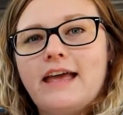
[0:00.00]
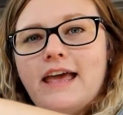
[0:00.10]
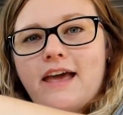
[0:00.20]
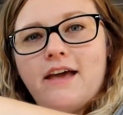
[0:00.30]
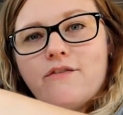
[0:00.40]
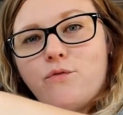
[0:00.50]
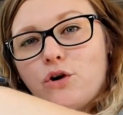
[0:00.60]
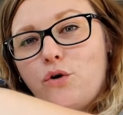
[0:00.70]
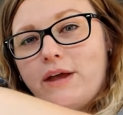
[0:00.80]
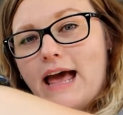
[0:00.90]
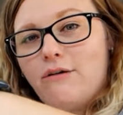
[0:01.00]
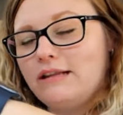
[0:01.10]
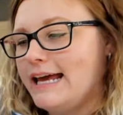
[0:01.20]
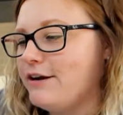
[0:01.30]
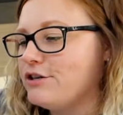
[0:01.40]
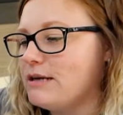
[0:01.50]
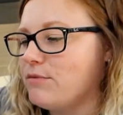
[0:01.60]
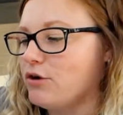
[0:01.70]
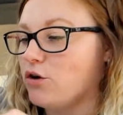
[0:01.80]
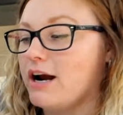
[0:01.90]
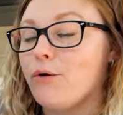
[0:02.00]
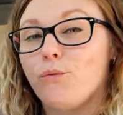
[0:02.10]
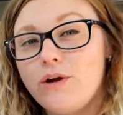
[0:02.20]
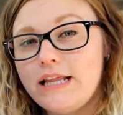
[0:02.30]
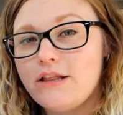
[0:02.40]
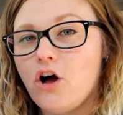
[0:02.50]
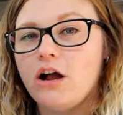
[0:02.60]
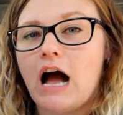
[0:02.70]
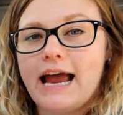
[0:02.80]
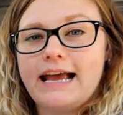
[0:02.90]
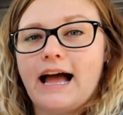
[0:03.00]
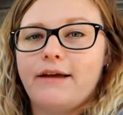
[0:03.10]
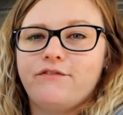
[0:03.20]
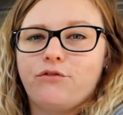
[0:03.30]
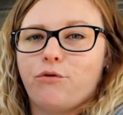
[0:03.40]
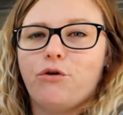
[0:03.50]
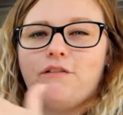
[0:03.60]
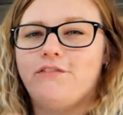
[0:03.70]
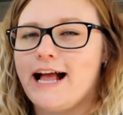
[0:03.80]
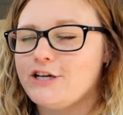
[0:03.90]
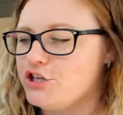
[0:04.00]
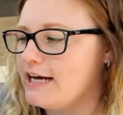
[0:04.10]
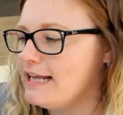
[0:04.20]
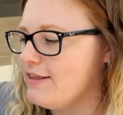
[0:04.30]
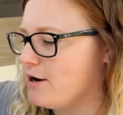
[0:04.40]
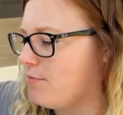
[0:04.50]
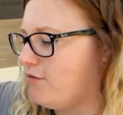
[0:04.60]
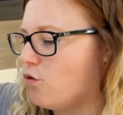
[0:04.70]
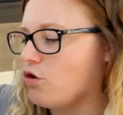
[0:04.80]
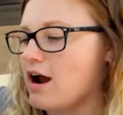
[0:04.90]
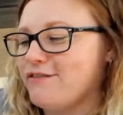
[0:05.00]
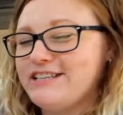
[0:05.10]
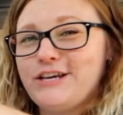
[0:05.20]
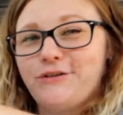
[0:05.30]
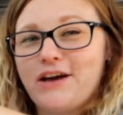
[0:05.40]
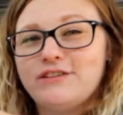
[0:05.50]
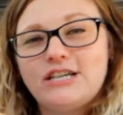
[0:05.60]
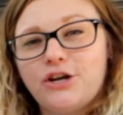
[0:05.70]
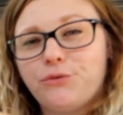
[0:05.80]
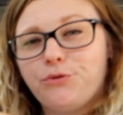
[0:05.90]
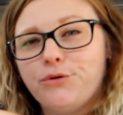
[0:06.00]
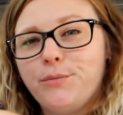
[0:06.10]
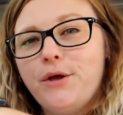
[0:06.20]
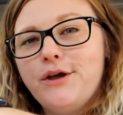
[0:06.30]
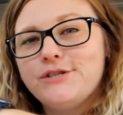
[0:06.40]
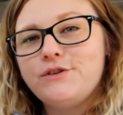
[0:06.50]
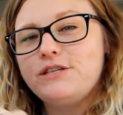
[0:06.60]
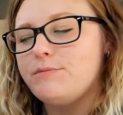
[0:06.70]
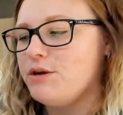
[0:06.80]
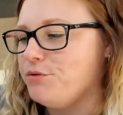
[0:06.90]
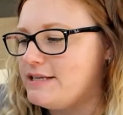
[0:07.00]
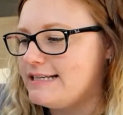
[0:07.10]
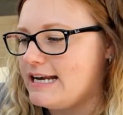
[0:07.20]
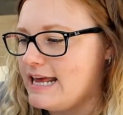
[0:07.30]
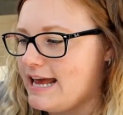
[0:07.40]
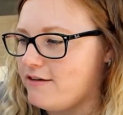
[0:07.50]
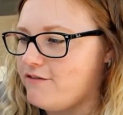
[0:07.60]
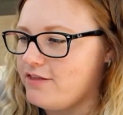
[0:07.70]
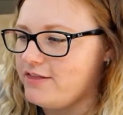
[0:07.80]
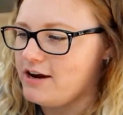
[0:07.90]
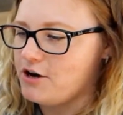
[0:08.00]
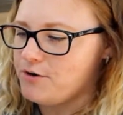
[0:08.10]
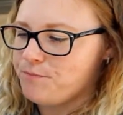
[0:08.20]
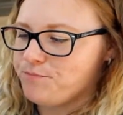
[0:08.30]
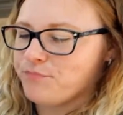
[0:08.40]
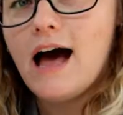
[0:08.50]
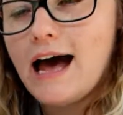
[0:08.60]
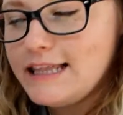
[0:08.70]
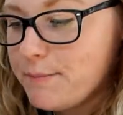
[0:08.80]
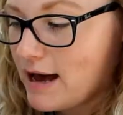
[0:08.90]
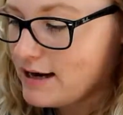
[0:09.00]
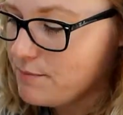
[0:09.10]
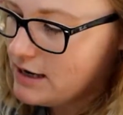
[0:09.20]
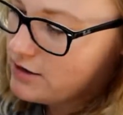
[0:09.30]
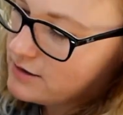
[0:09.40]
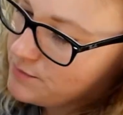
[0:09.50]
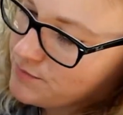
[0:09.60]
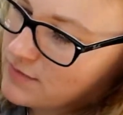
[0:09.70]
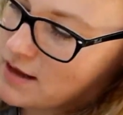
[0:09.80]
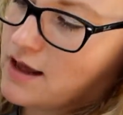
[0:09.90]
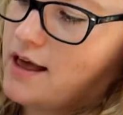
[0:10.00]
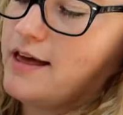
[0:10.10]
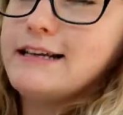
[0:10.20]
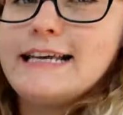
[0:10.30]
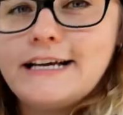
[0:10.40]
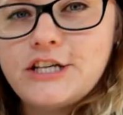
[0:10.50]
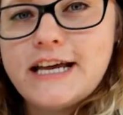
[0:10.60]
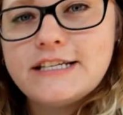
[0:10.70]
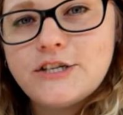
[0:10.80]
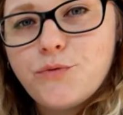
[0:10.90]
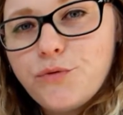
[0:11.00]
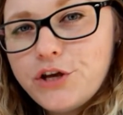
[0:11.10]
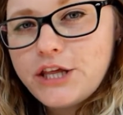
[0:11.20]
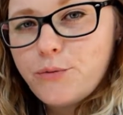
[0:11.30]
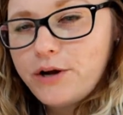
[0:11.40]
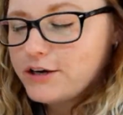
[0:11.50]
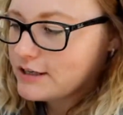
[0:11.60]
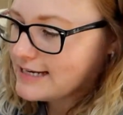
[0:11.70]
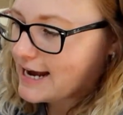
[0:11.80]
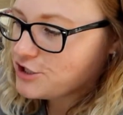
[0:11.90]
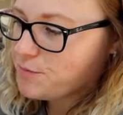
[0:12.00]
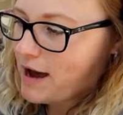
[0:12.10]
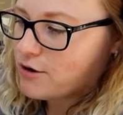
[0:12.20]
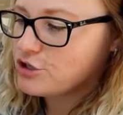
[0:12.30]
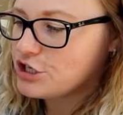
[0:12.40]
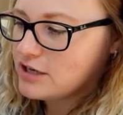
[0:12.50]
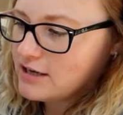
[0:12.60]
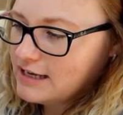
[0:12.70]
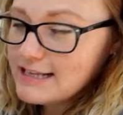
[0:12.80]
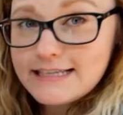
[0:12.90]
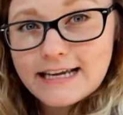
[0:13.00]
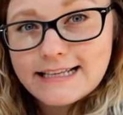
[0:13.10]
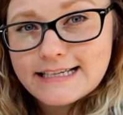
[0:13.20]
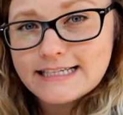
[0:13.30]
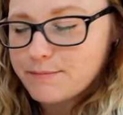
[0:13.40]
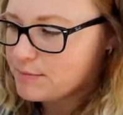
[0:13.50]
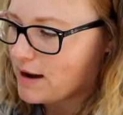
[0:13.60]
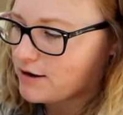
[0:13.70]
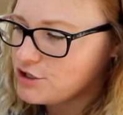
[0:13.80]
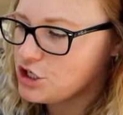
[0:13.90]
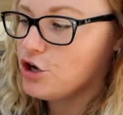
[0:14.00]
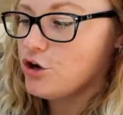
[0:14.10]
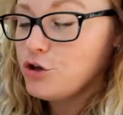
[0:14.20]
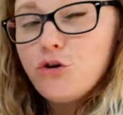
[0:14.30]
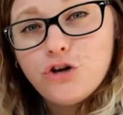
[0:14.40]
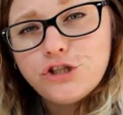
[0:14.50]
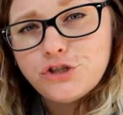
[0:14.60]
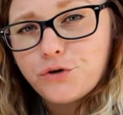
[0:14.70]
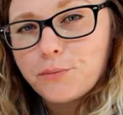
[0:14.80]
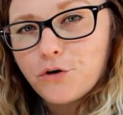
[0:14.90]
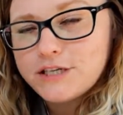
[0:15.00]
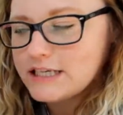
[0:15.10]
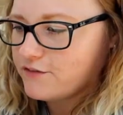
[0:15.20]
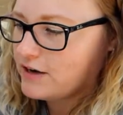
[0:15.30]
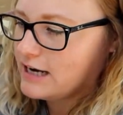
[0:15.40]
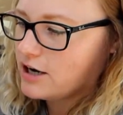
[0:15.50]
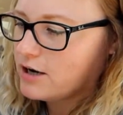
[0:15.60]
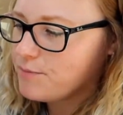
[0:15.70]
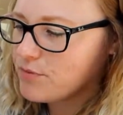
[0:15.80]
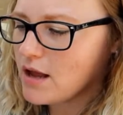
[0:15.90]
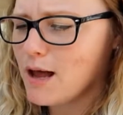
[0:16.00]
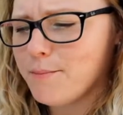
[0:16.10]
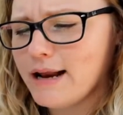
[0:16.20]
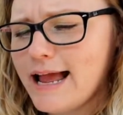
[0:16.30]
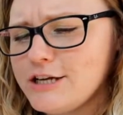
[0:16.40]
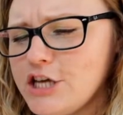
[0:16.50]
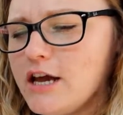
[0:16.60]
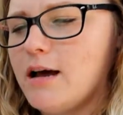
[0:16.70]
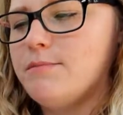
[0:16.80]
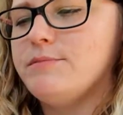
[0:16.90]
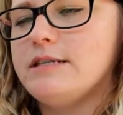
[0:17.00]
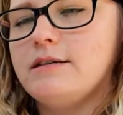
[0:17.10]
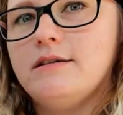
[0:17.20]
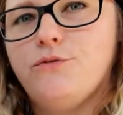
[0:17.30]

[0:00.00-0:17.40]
If we're going out late or something, or on a really long hike, I've thrown a flashlight in there before. Obviously you don't have a ton of room, so something really skinny can fit there. On the bottom here, this actually has this really weird attached pouch. Inside the zip pouch, you could store more stuff in here, but it actually comes